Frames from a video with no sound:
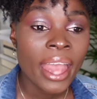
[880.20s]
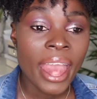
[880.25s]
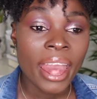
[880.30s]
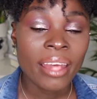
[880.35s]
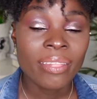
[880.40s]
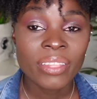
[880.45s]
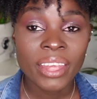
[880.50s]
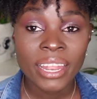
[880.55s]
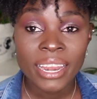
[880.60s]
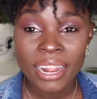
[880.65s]

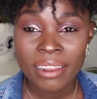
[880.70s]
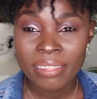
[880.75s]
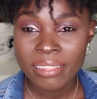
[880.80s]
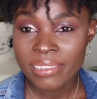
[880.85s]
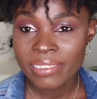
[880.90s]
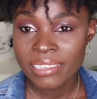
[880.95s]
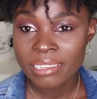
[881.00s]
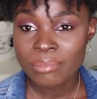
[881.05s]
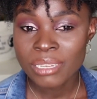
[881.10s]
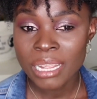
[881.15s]
And then at the
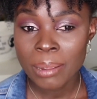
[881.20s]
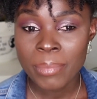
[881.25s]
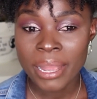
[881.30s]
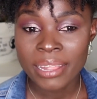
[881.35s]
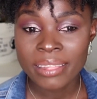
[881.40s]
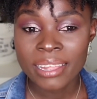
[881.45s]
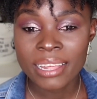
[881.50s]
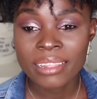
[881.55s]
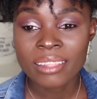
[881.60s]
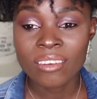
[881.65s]
same time, I
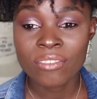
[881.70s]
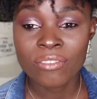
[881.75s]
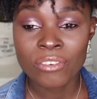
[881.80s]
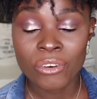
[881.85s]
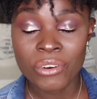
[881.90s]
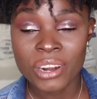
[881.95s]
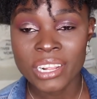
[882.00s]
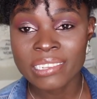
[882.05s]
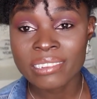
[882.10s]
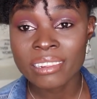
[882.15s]
think the
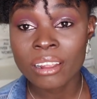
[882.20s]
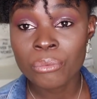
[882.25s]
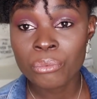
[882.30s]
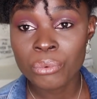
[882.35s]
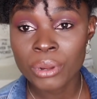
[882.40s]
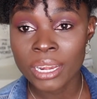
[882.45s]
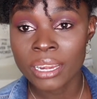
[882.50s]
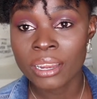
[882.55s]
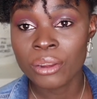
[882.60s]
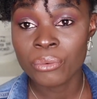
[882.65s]
forests are
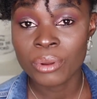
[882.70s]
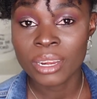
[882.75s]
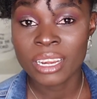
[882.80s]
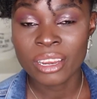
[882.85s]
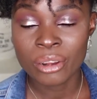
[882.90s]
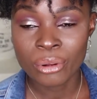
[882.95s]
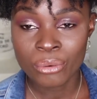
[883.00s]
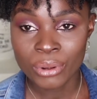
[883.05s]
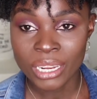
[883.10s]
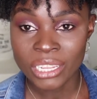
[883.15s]
really
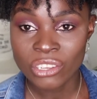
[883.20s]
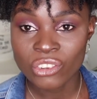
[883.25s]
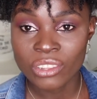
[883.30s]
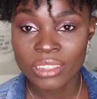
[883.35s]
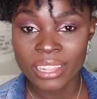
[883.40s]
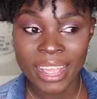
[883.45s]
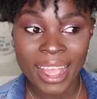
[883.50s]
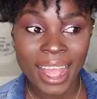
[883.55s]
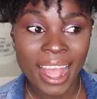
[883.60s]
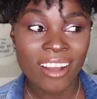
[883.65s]
rich.
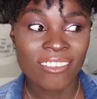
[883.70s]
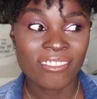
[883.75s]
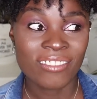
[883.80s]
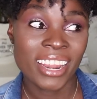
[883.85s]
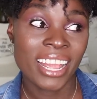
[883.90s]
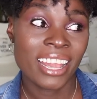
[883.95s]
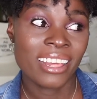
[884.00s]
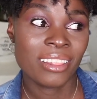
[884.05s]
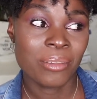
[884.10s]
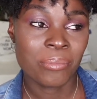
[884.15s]
They have
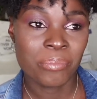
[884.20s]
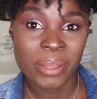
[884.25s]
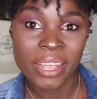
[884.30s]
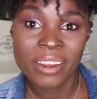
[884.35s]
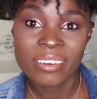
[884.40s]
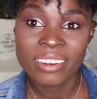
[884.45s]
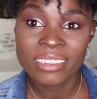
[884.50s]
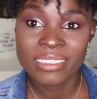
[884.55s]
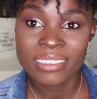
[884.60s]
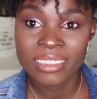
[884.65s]
like the
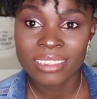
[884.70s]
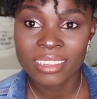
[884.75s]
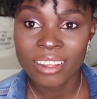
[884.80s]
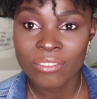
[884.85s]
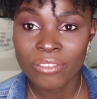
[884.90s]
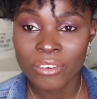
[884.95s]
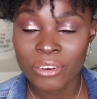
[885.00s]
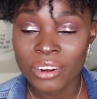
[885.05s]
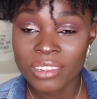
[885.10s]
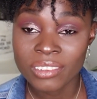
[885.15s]
berries in the
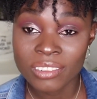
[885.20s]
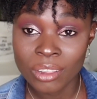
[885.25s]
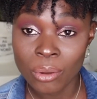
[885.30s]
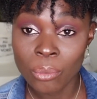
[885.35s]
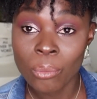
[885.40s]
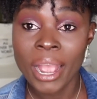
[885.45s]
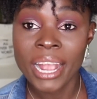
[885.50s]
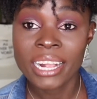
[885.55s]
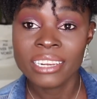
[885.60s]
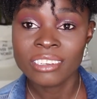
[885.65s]
forest, the
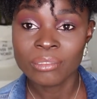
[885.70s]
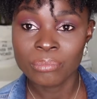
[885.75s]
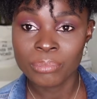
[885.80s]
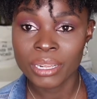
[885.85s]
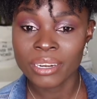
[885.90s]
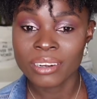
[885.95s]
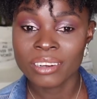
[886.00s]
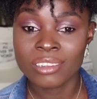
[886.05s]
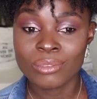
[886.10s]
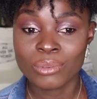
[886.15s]
wild
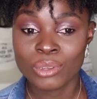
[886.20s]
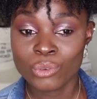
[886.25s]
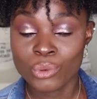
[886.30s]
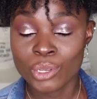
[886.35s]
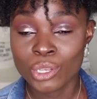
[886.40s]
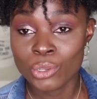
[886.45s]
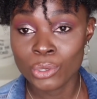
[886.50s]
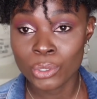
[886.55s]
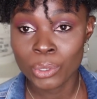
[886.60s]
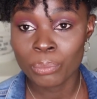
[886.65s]
berries, which
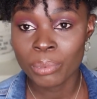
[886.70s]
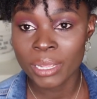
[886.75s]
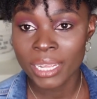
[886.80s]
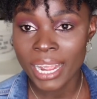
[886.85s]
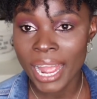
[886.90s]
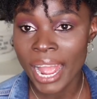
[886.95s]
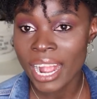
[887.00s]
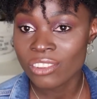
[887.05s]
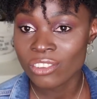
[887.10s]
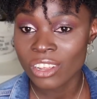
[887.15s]
we do pick.
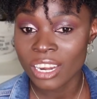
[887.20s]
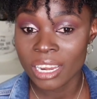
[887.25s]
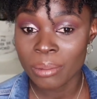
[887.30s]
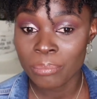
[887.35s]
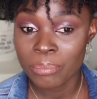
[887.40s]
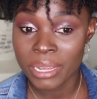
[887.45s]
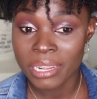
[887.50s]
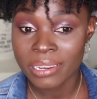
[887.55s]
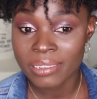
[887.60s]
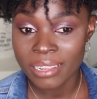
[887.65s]
I actually
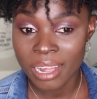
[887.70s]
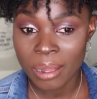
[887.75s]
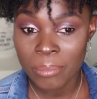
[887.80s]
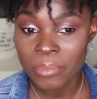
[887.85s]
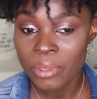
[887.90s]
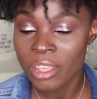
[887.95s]
picked some.